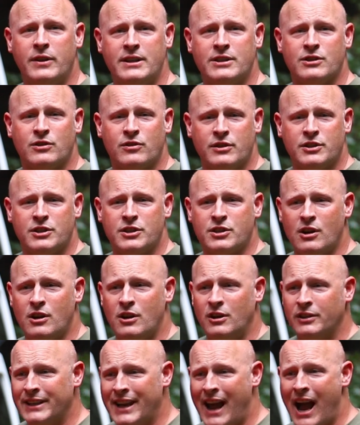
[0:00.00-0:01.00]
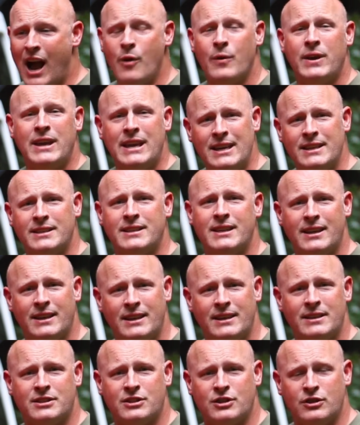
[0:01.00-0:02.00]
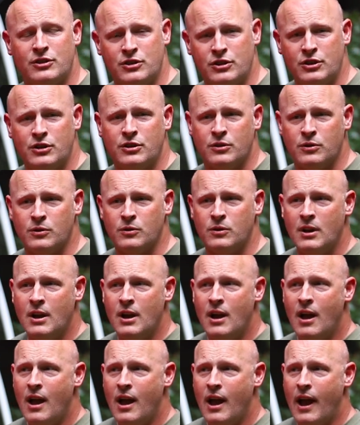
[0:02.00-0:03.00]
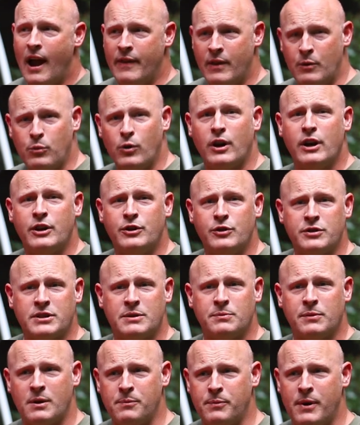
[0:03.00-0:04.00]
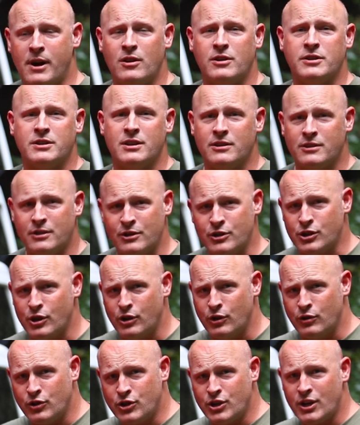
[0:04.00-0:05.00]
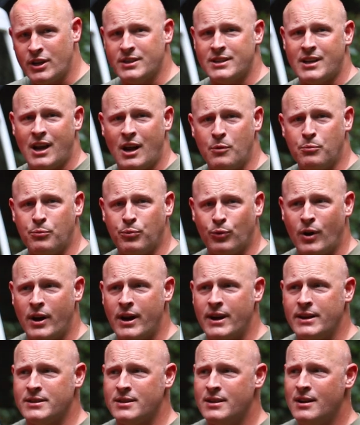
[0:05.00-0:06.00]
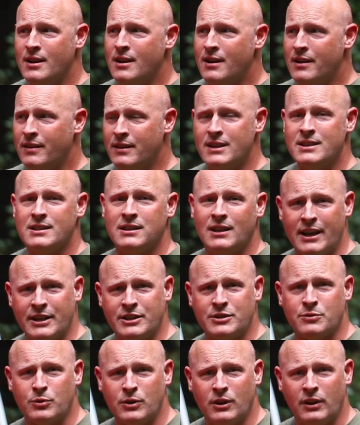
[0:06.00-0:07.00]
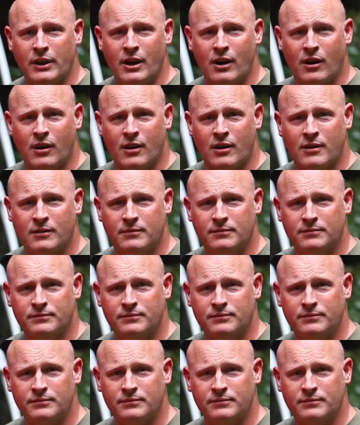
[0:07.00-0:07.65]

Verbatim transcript: these are installed and how easy it is to do. And then we're going to do some comparisons and show you just how bright these lights really are.